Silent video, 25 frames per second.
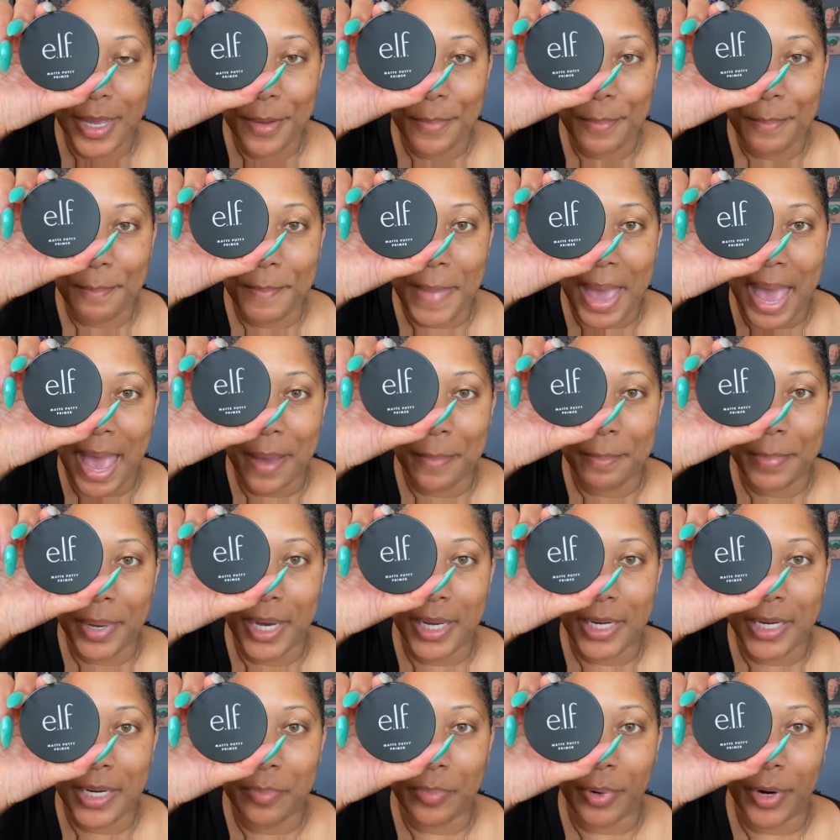matte
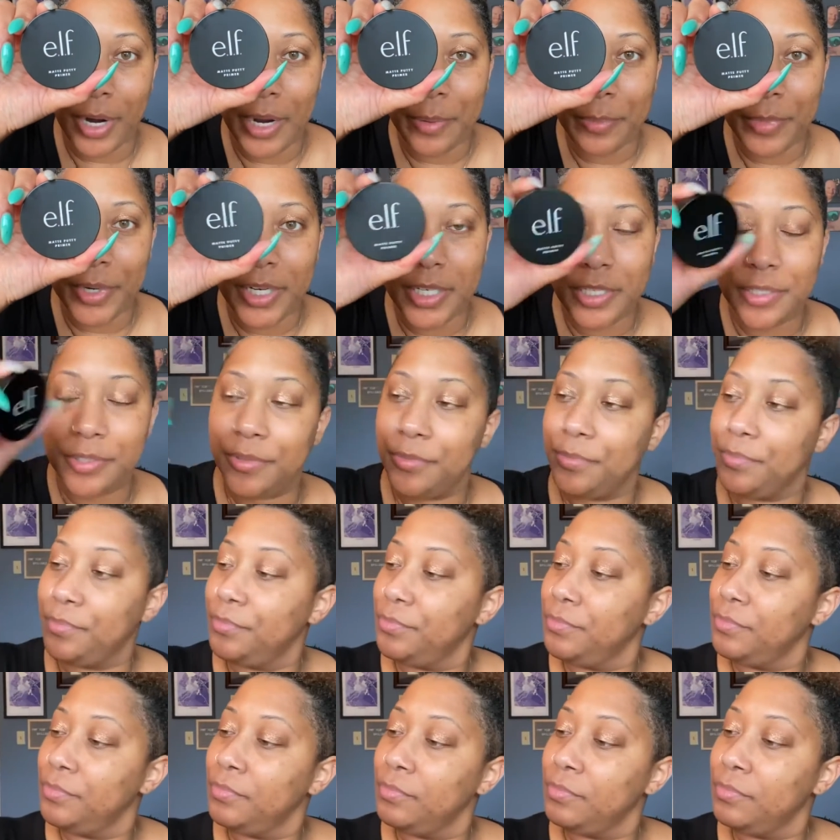putty primer,
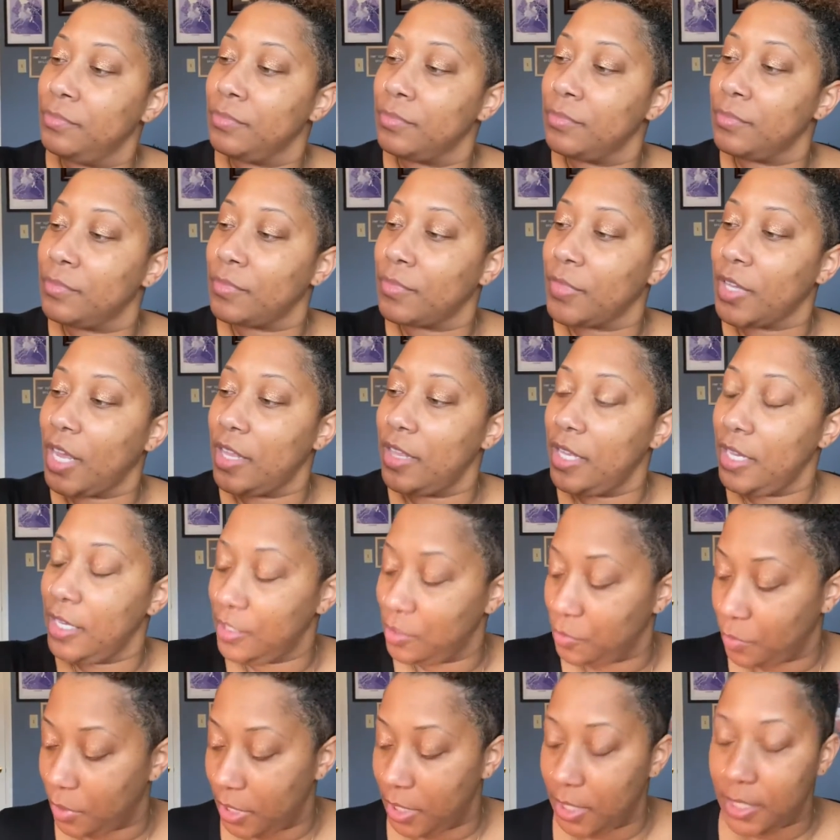I think is
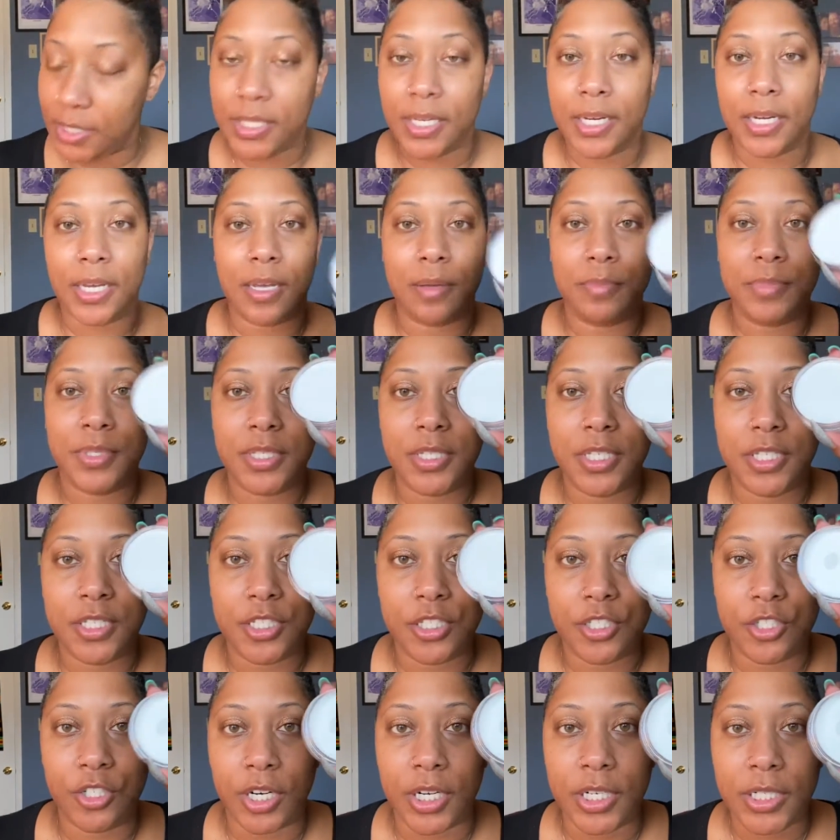what it is, and it comes in this
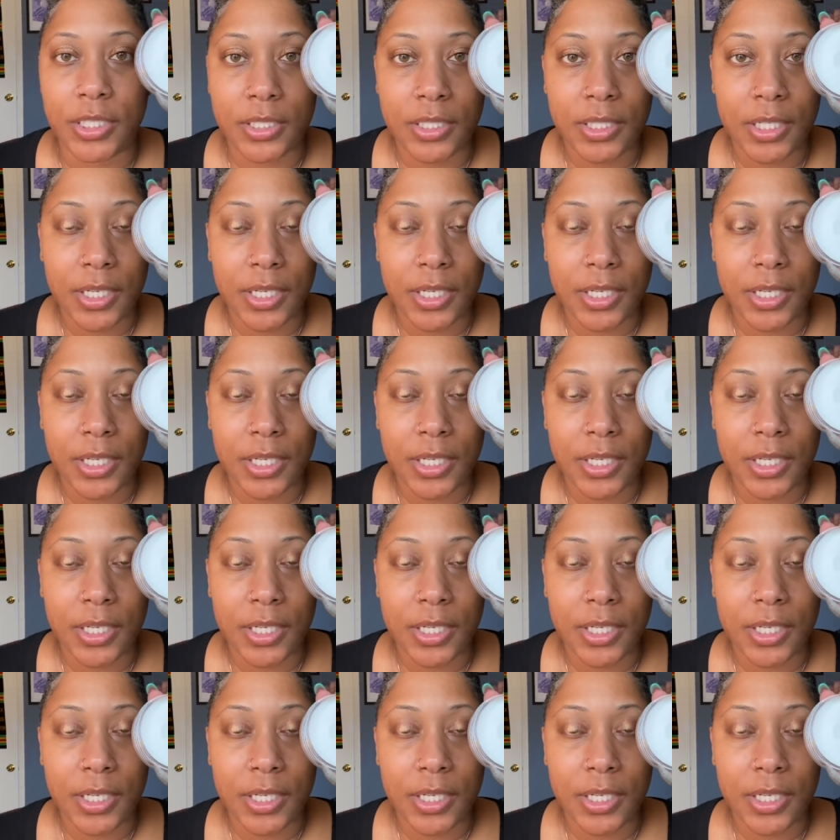jar.